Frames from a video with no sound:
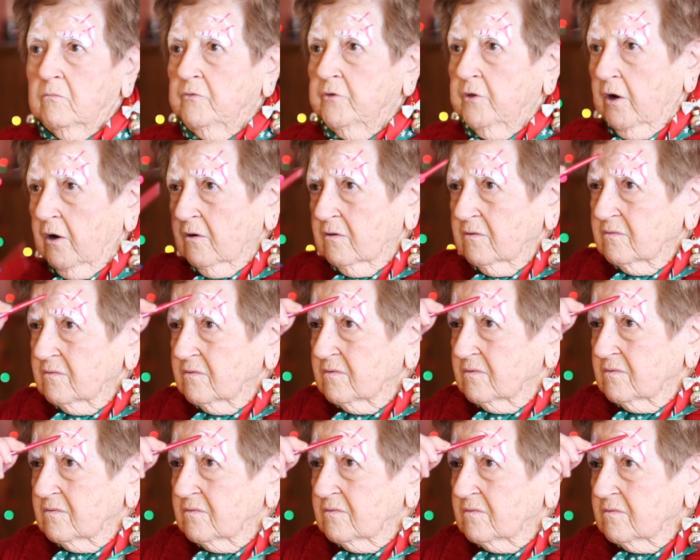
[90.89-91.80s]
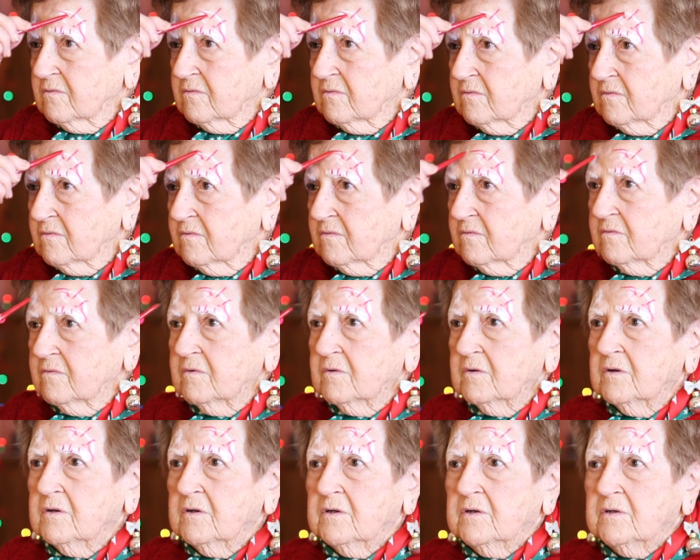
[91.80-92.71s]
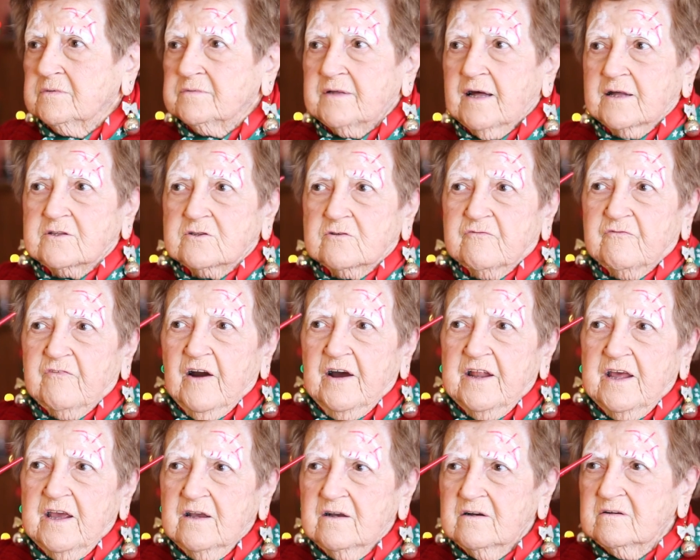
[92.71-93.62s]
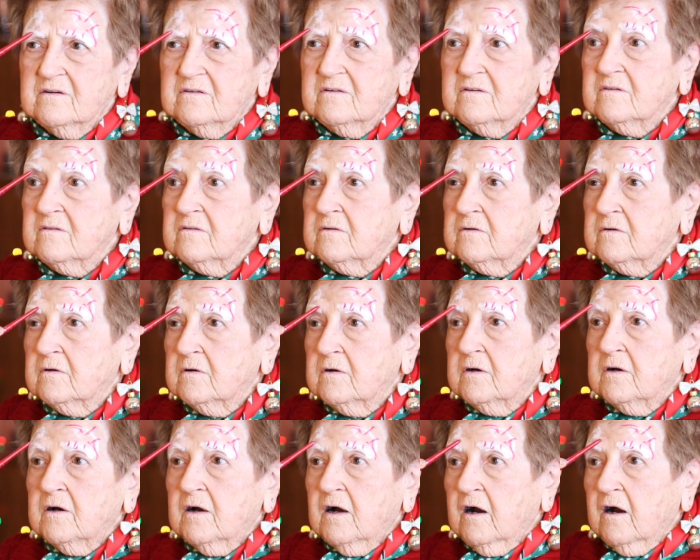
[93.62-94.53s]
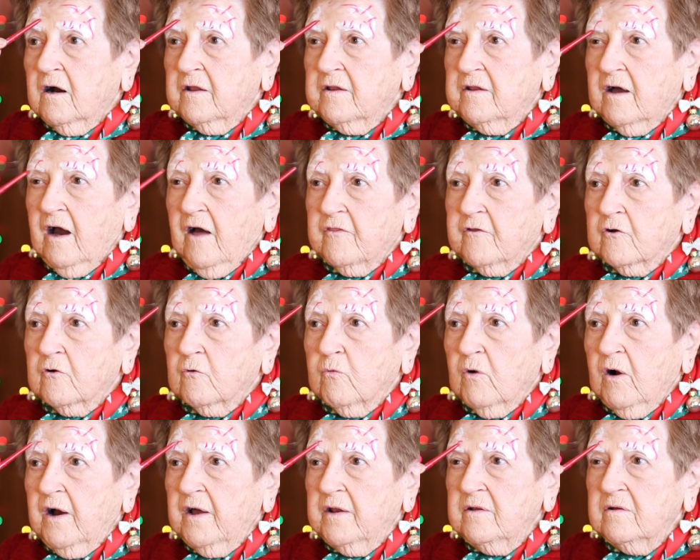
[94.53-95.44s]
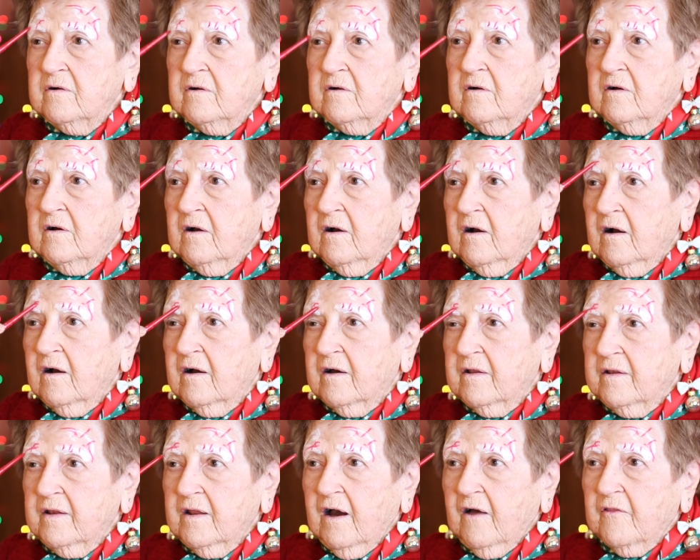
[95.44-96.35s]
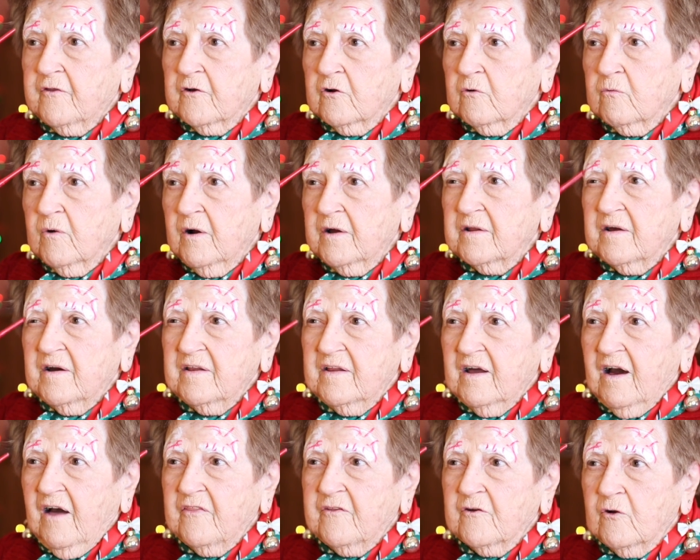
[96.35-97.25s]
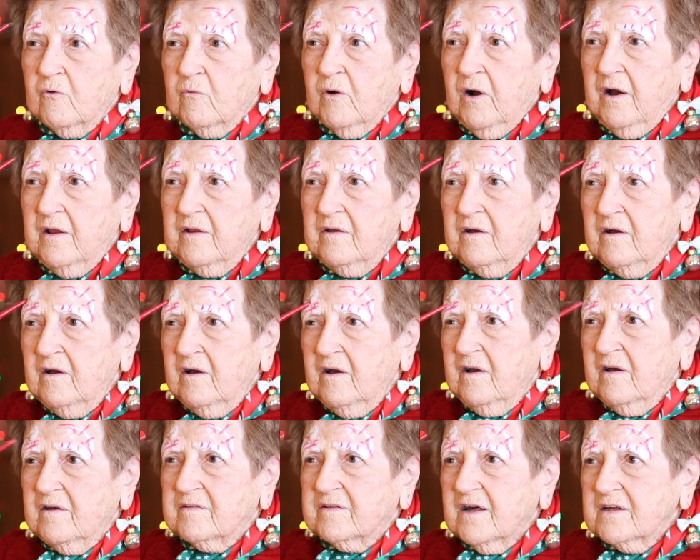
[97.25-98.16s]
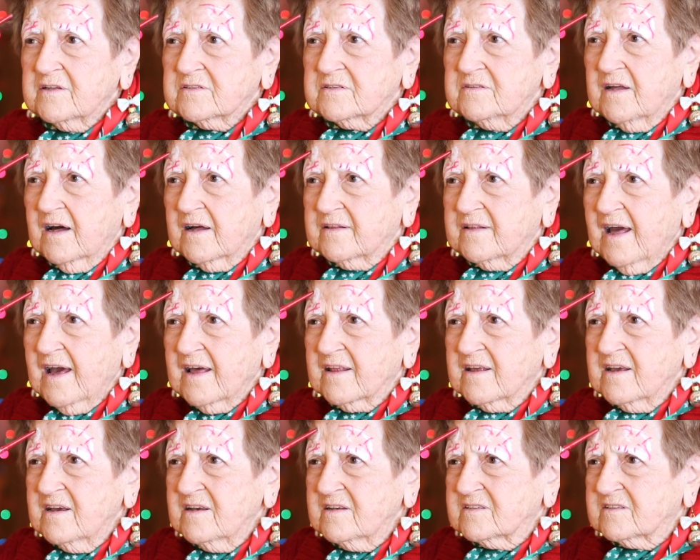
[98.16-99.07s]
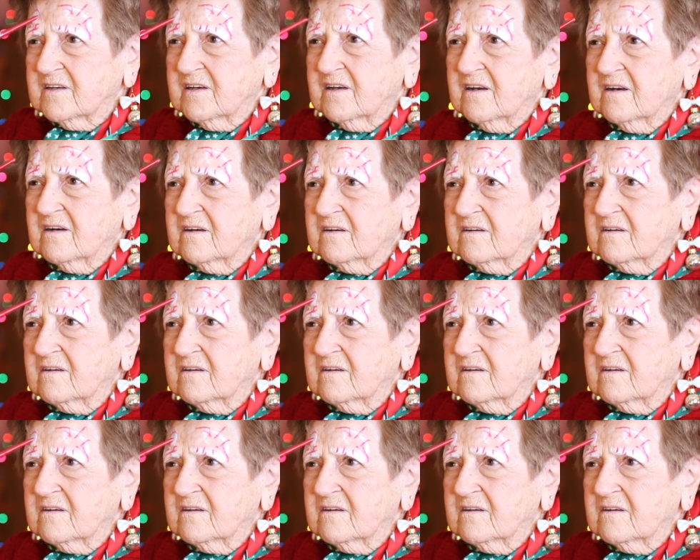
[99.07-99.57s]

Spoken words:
No? That's funny. Another one, another one, another one. That's not that easy.